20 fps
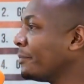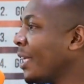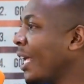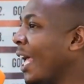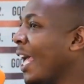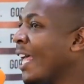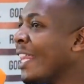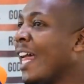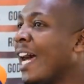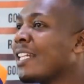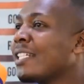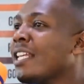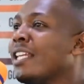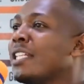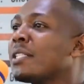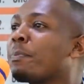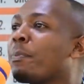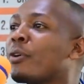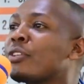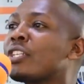that his
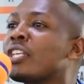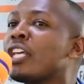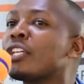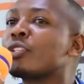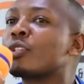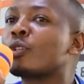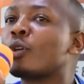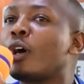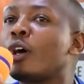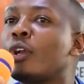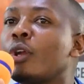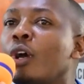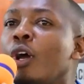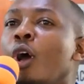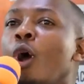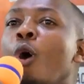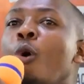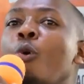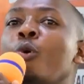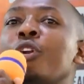position
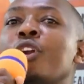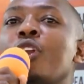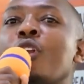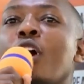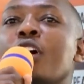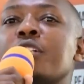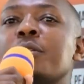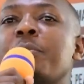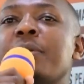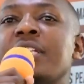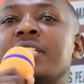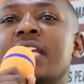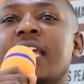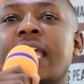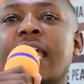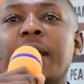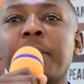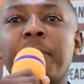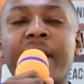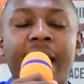would not be
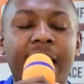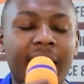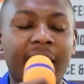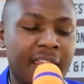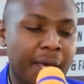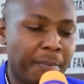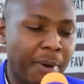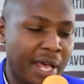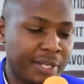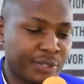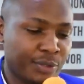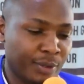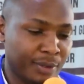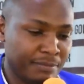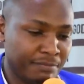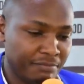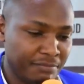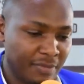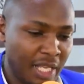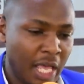taken by another person.
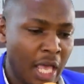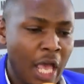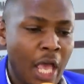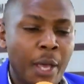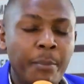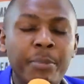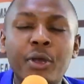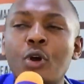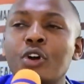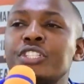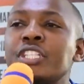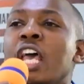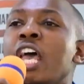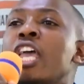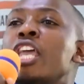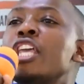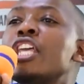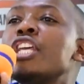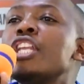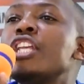Because
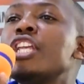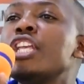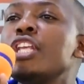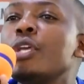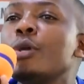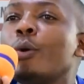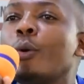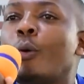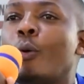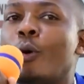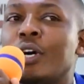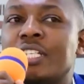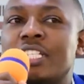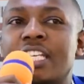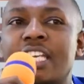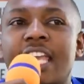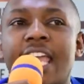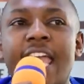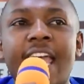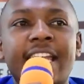he knew what he
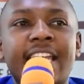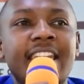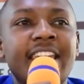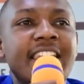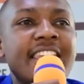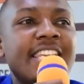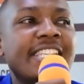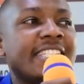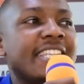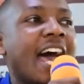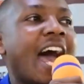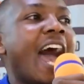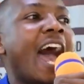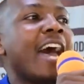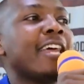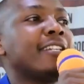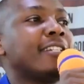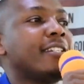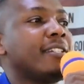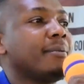had in his
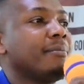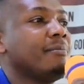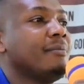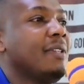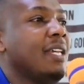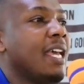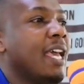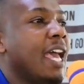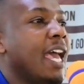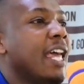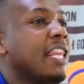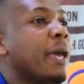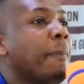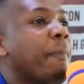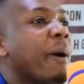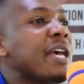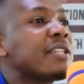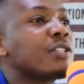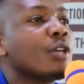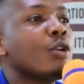heart. The
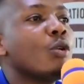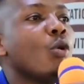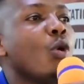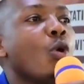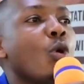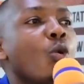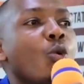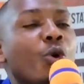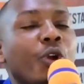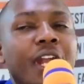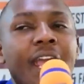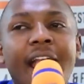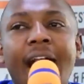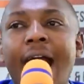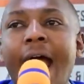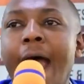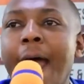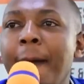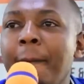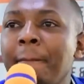person who would
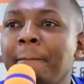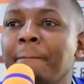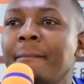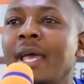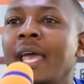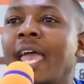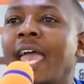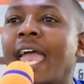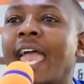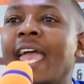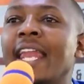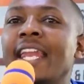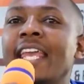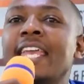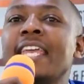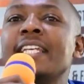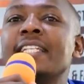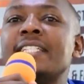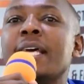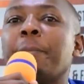come and
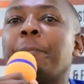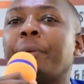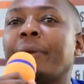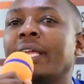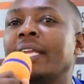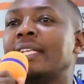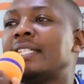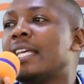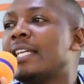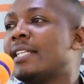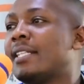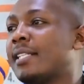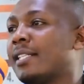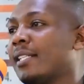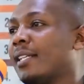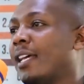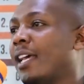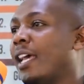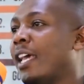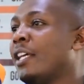interpret it,
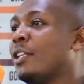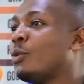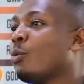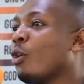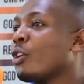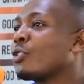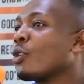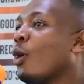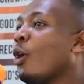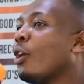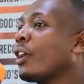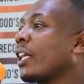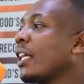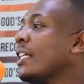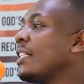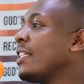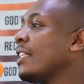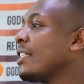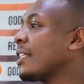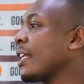it was only
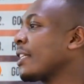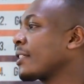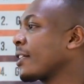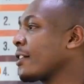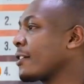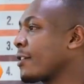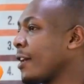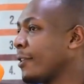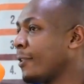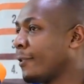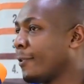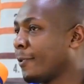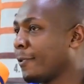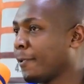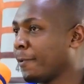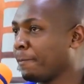Jesus Christ.